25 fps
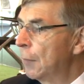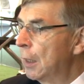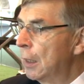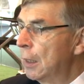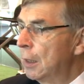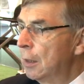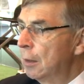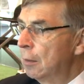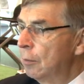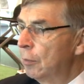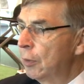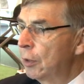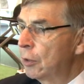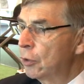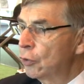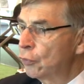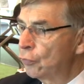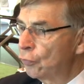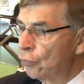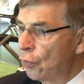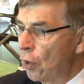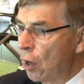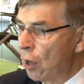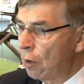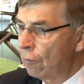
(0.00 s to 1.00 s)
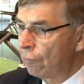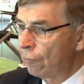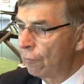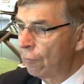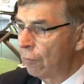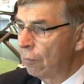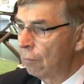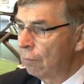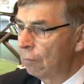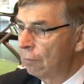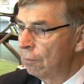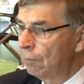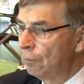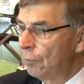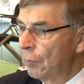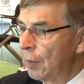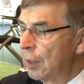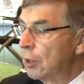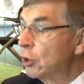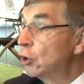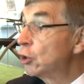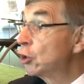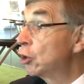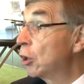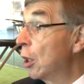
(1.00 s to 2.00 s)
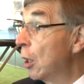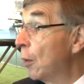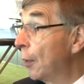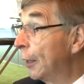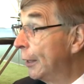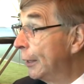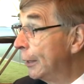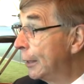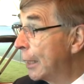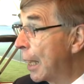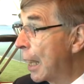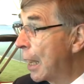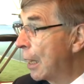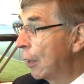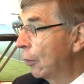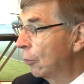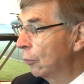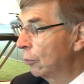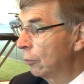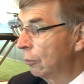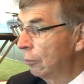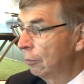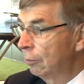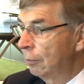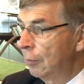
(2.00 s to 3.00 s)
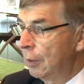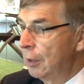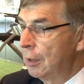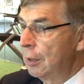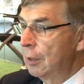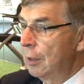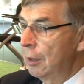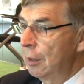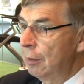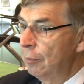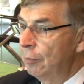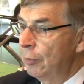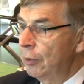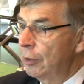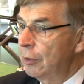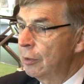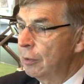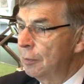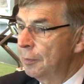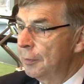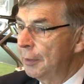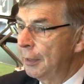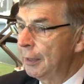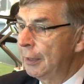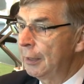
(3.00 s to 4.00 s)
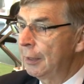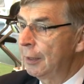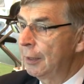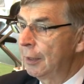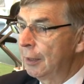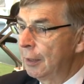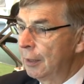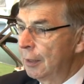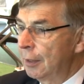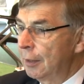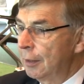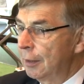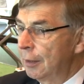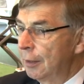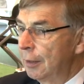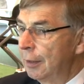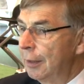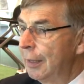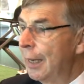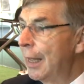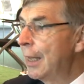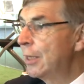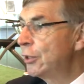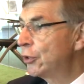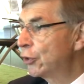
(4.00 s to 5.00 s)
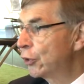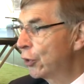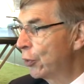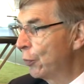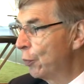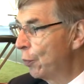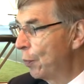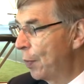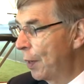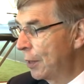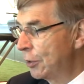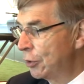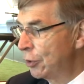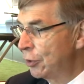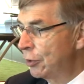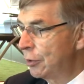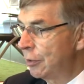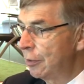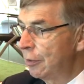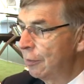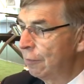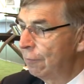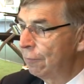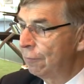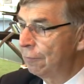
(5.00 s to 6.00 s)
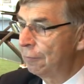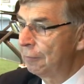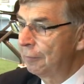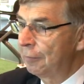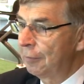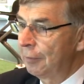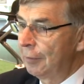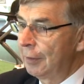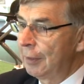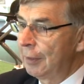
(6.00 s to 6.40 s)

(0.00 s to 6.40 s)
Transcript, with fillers: Yeah. Because far from slowing down yeah. and becoming less competitive, mm.